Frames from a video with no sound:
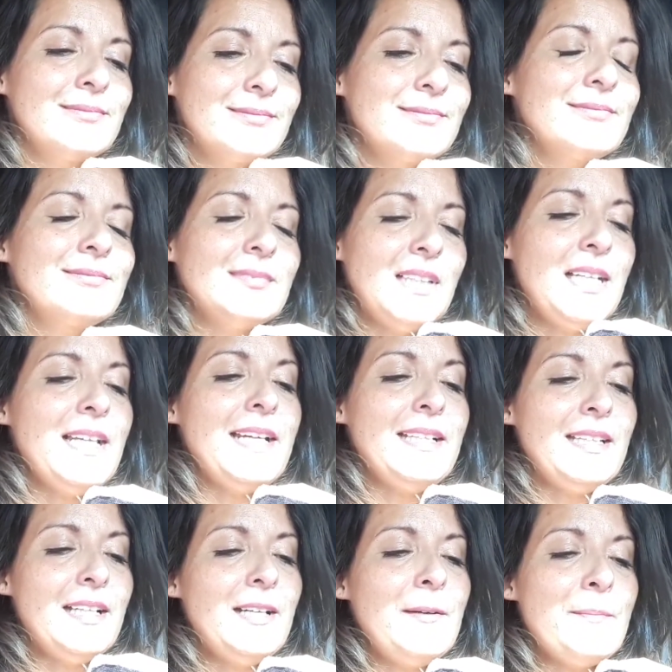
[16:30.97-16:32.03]
I like
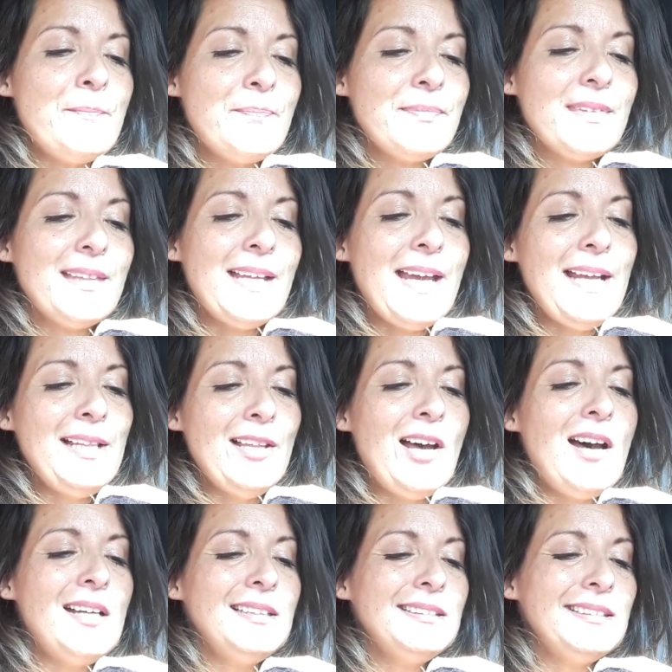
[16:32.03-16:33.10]
that. Thy
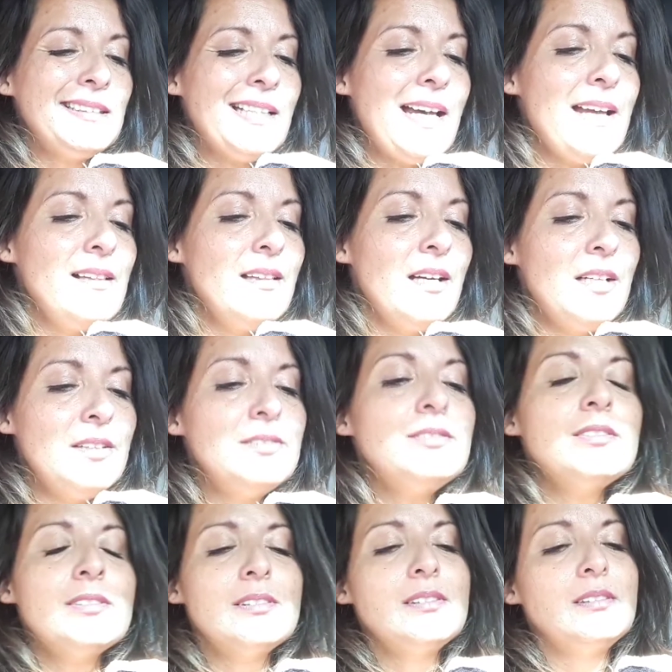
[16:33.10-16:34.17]
laws, thy love.
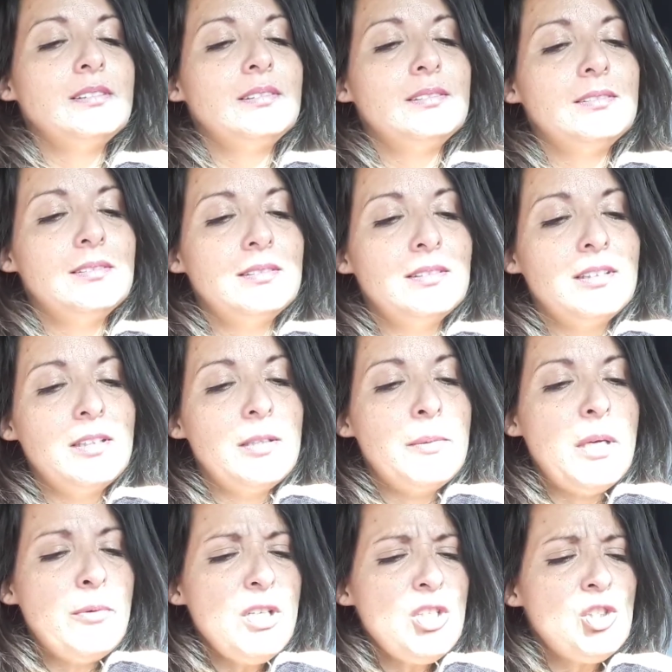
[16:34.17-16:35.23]
May
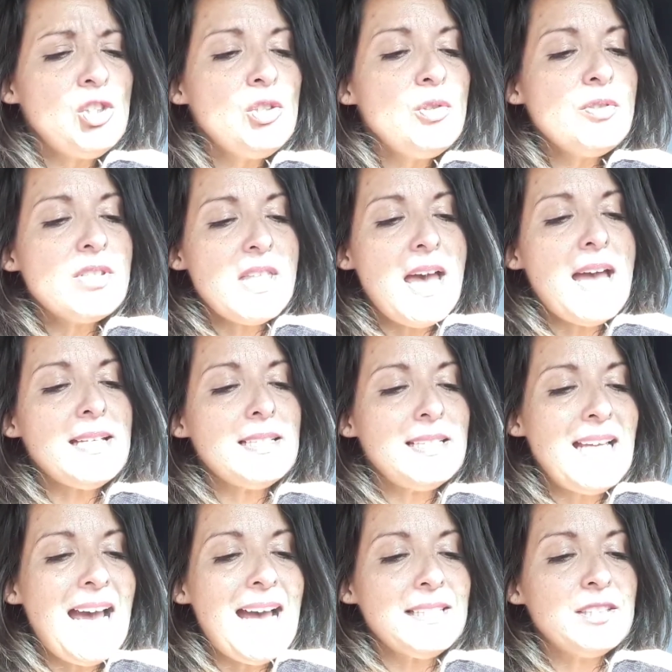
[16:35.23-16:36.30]
we choose that
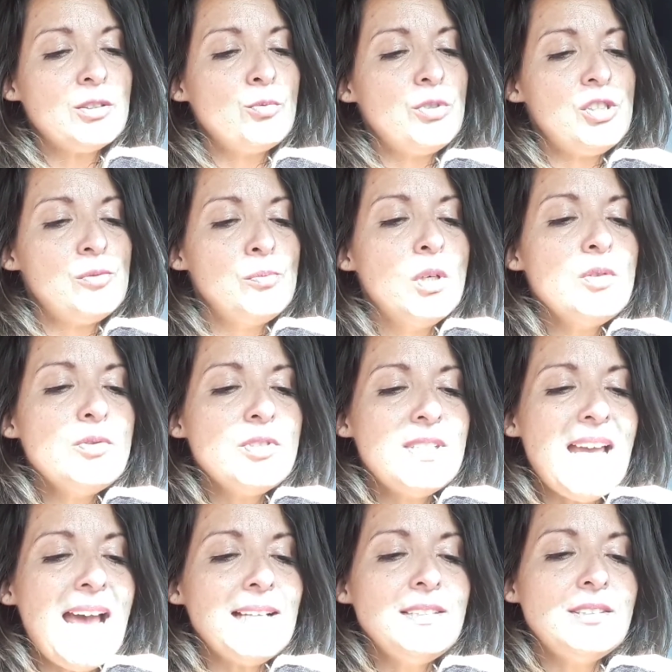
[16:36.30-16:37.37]
task which most
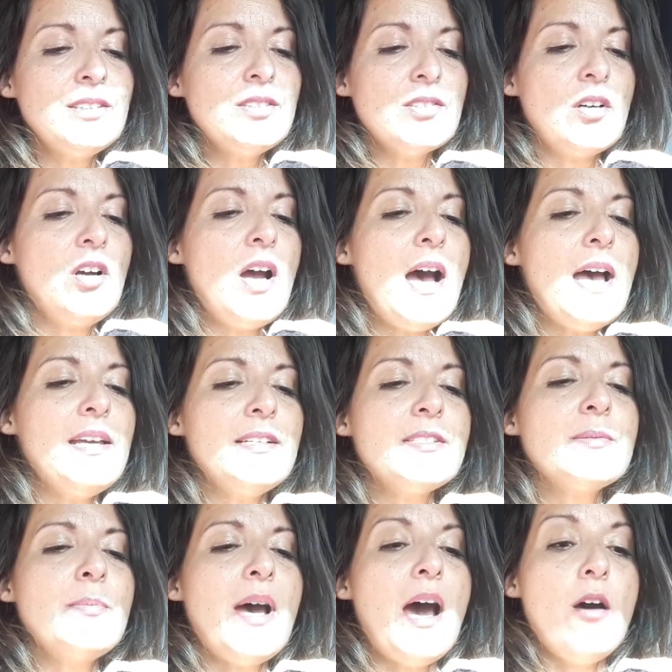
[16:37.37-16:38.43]
taxes our highest
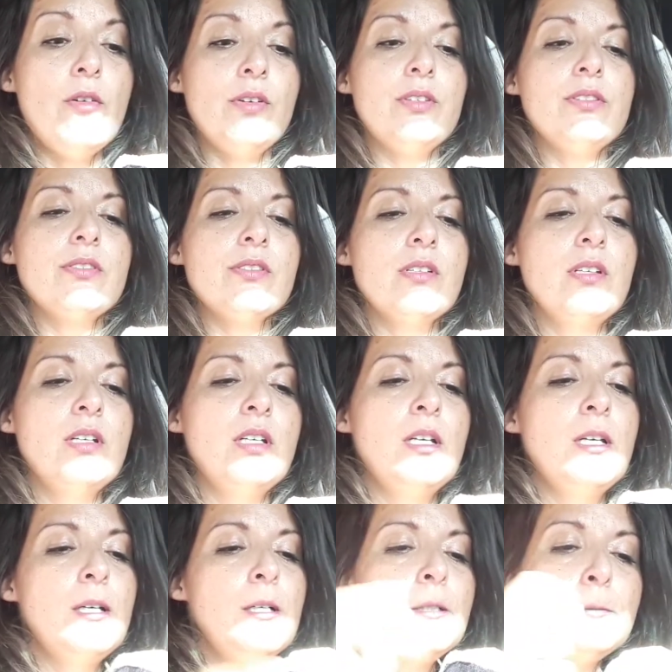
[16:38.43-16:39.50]
powers.
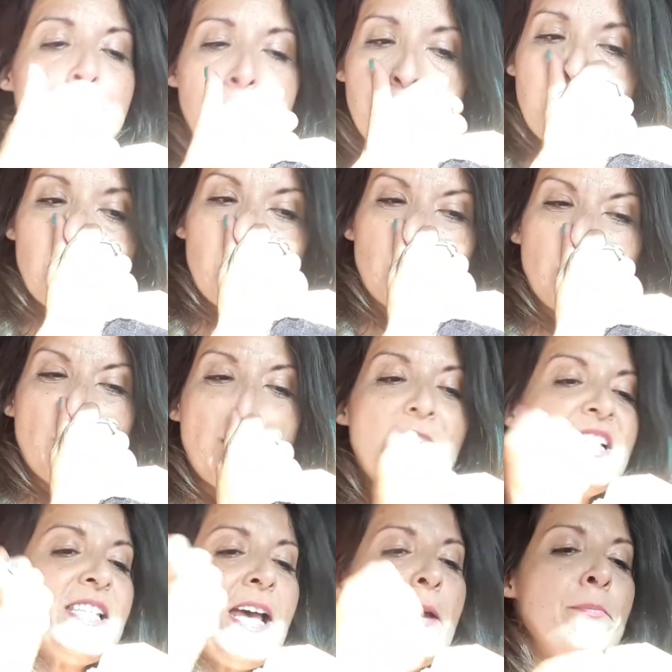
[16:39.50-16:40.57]
What does
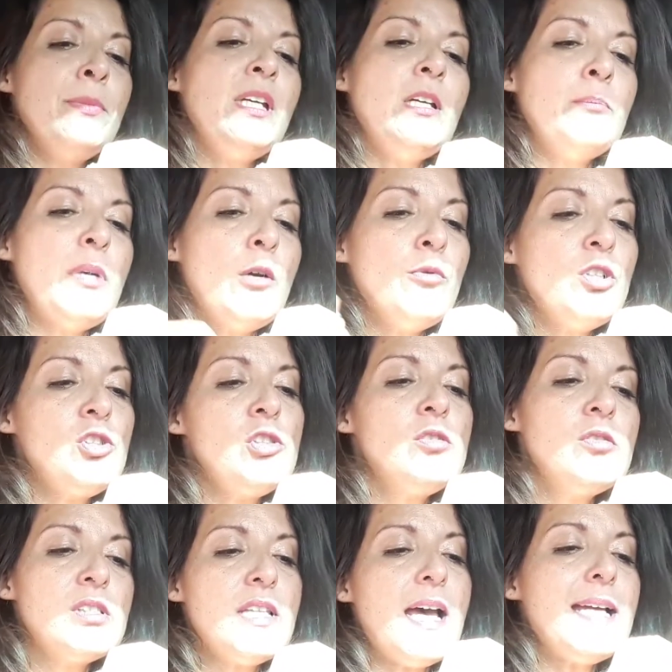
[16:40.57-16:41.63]
that mean? May we choose
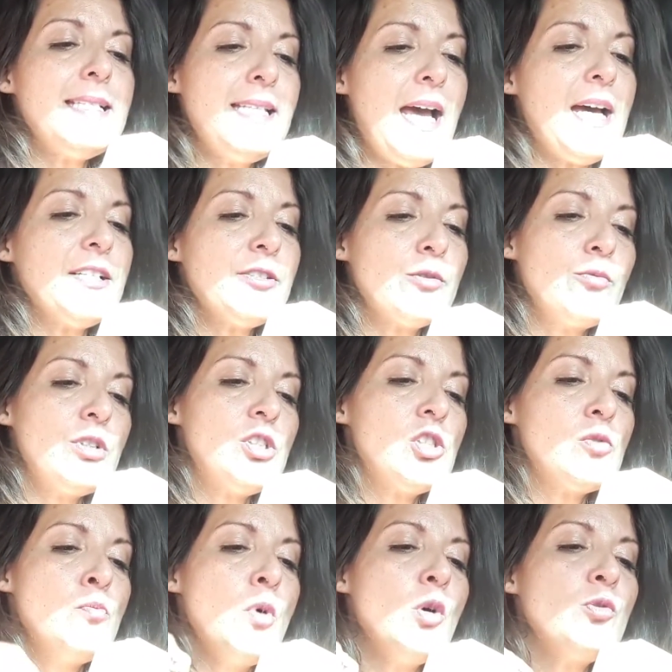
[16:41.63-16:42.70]
that task which
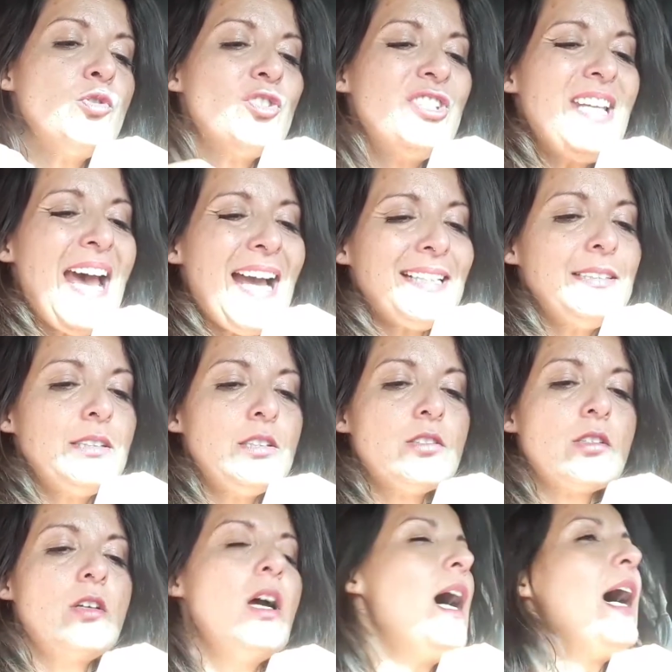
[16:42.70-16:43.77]
most taxes our
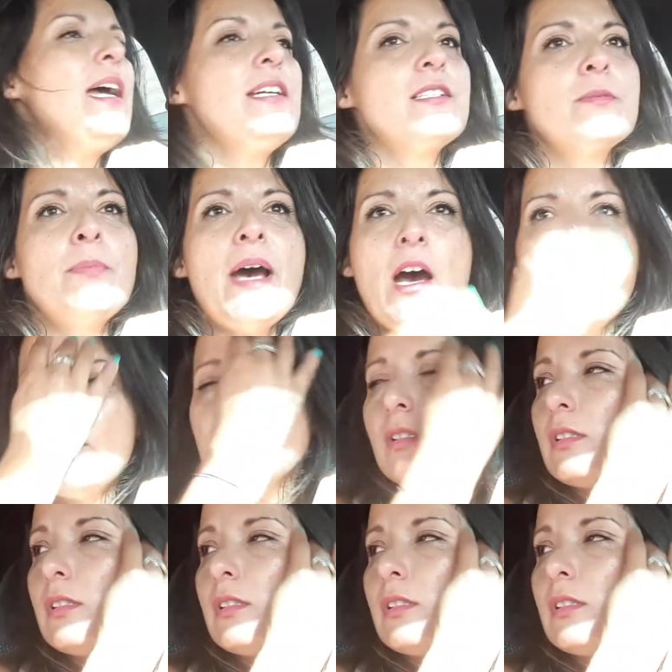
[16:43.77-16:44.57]
highest powers.